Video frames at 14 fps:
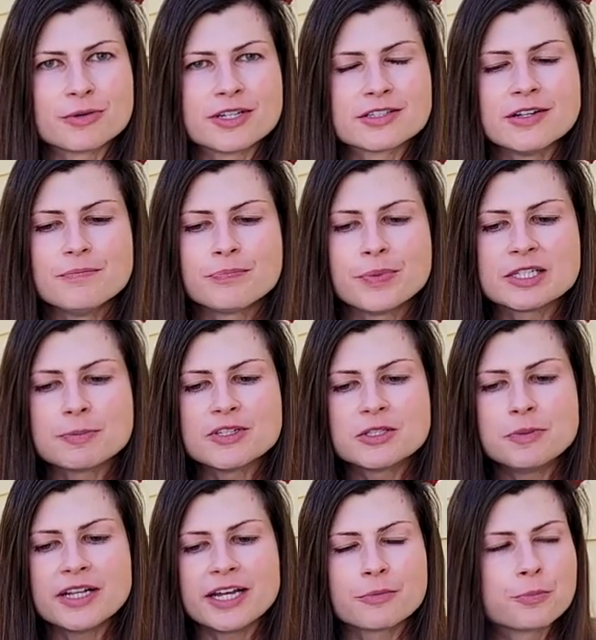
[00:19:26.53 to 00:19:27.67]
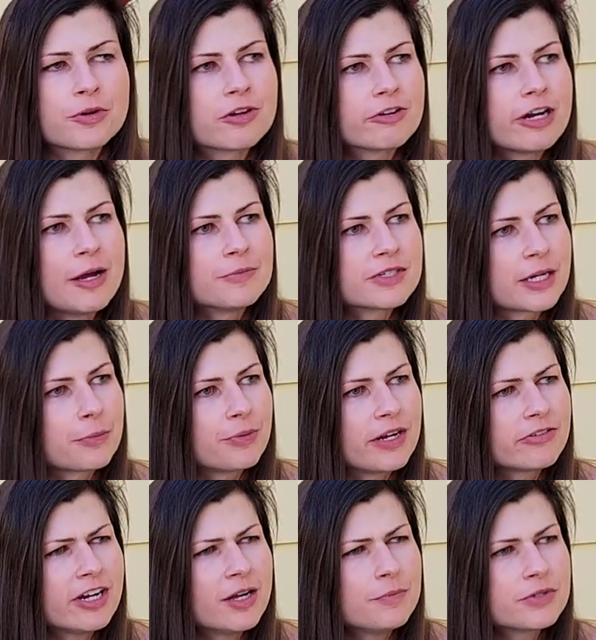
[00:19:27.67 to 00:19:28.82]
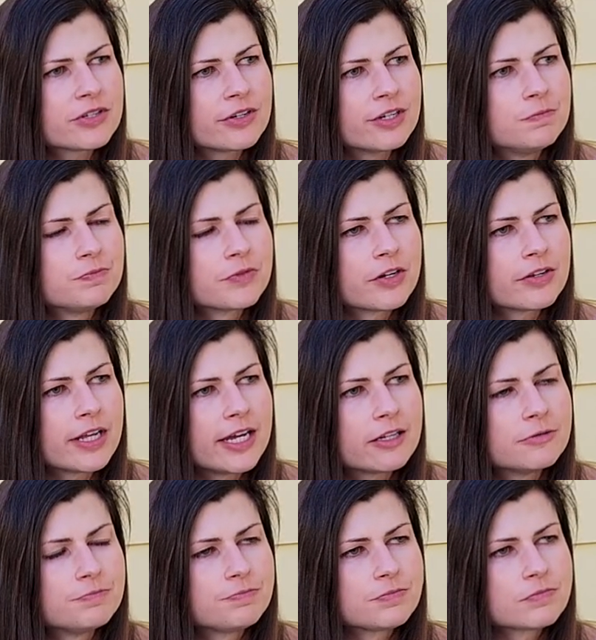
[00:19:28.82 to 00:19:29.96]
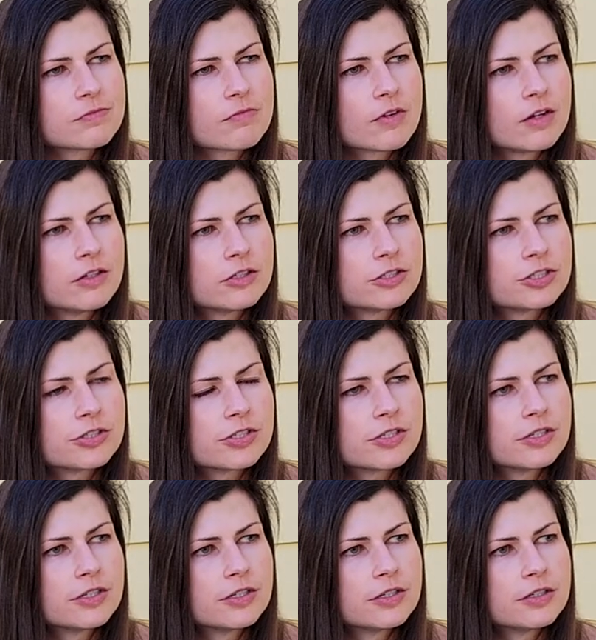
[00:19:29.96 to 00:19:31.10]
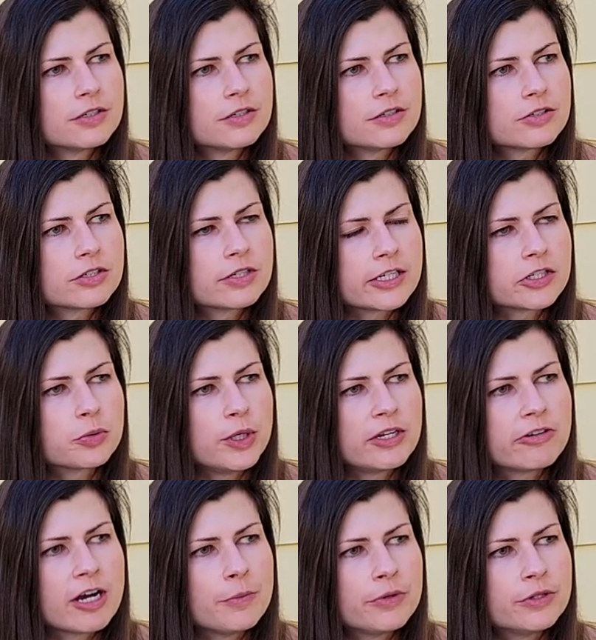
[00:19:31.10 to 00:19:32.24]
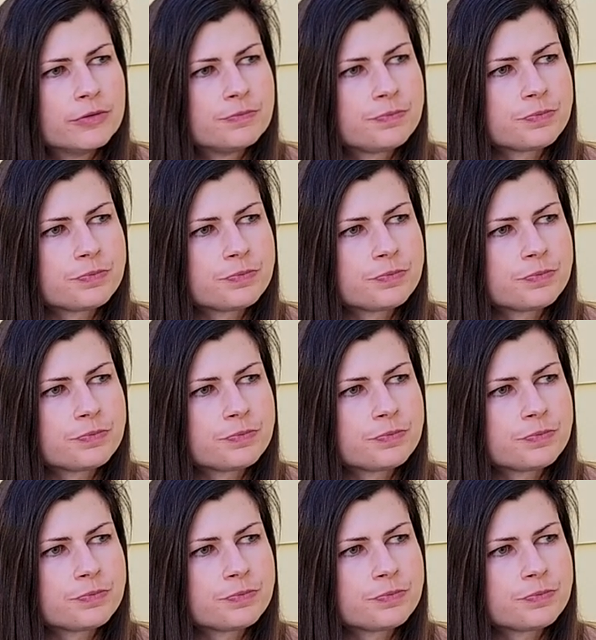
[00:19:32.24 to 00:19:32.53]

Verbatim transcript: What it's, but it's supposed to be like crumbs, like breadcrumbs, or or like usually it's like a crumble, like like a, uh, sweet crumble,